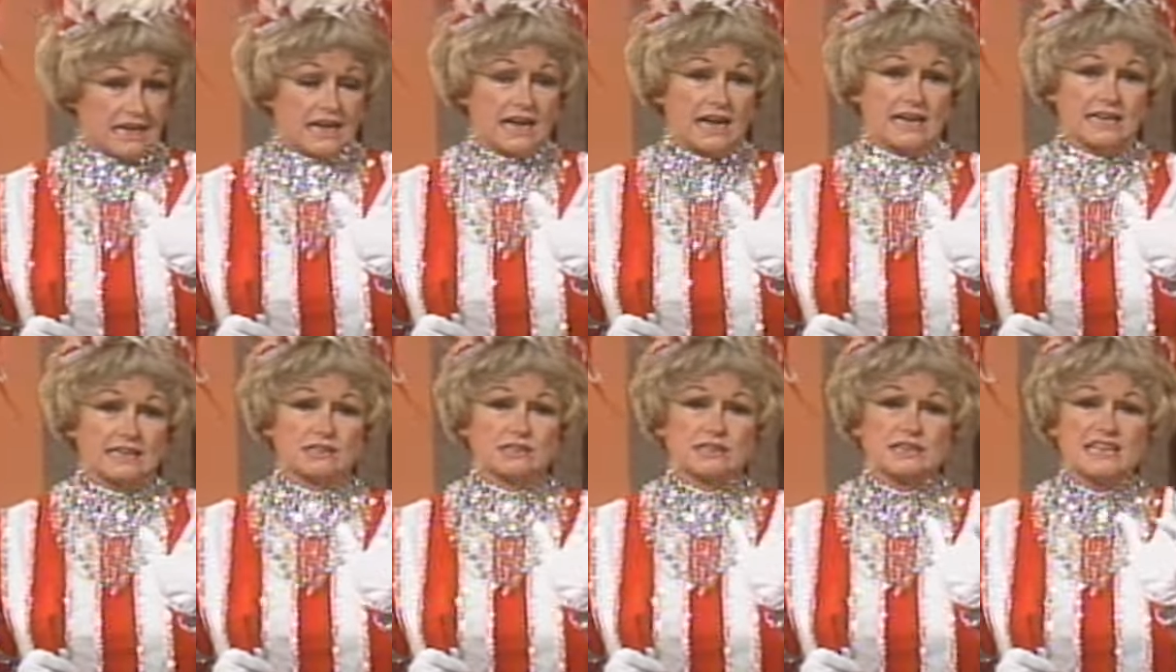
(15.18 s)

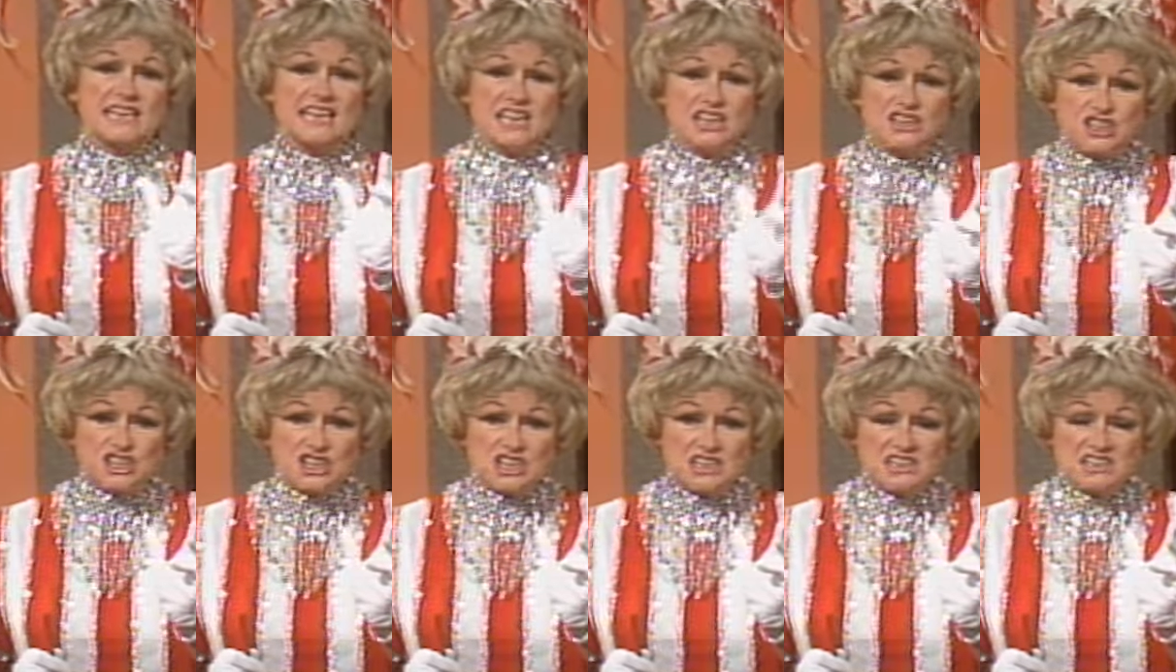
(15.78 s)
either
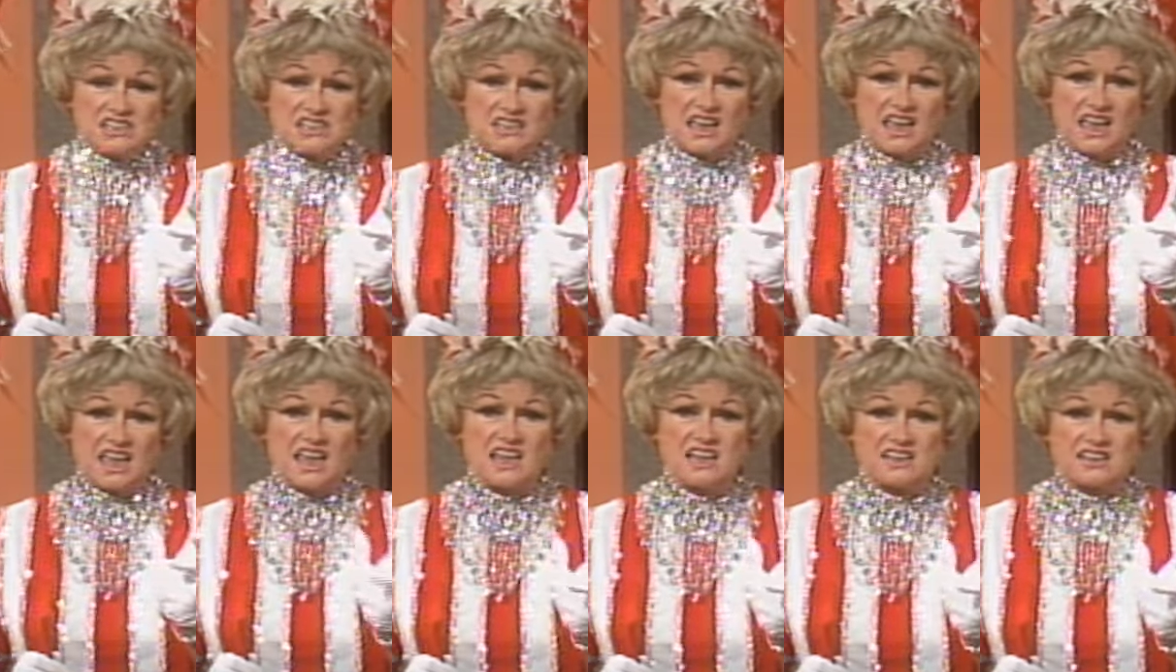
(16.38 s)
itches,
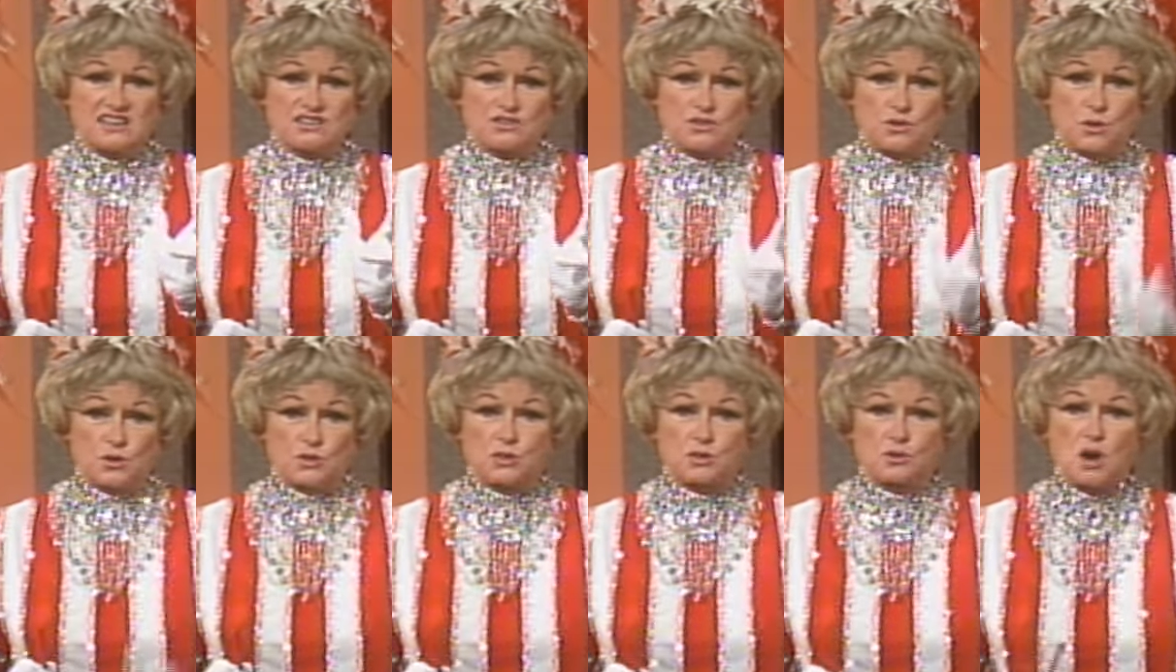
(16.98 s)
aches,
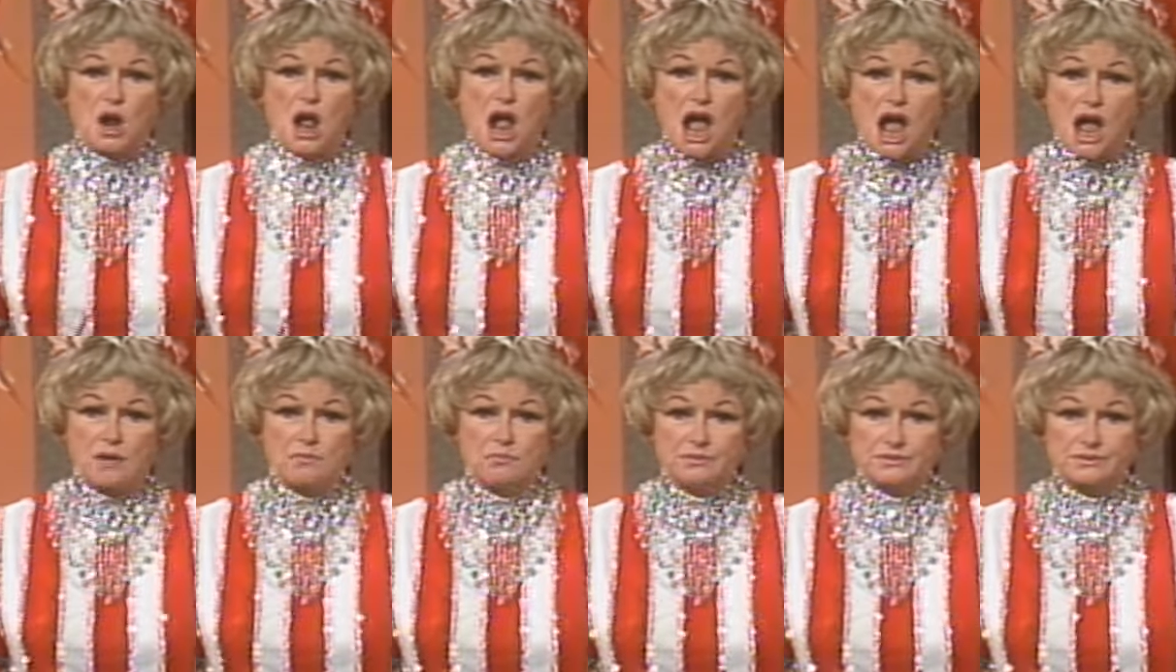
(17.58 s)
or
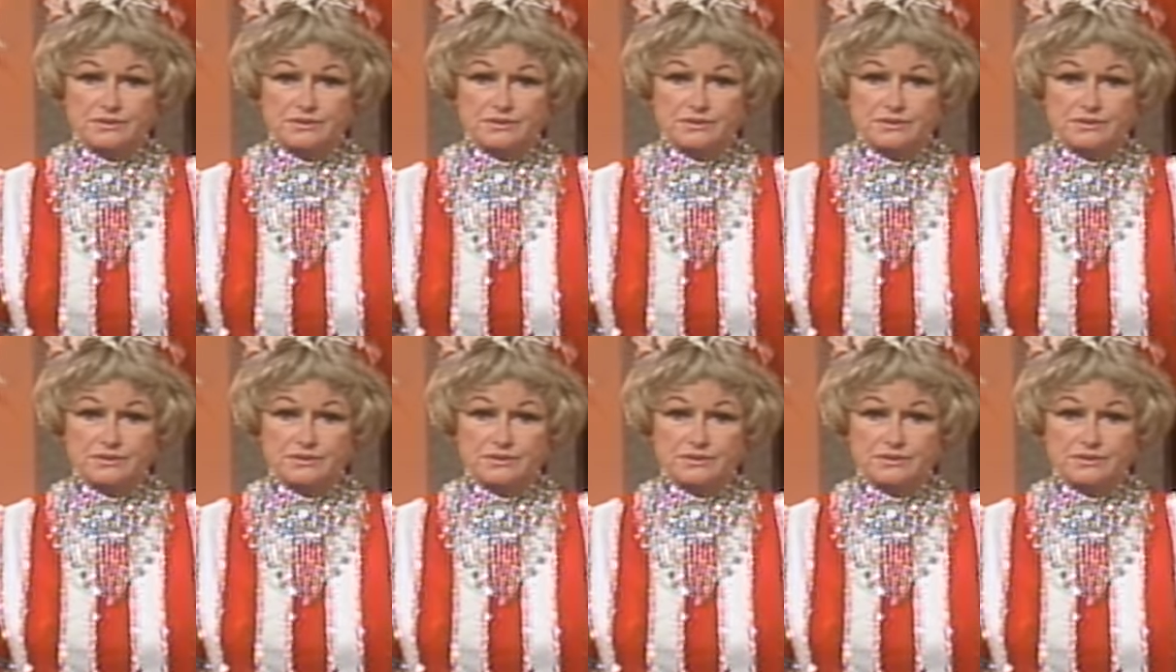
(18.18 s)
throbs.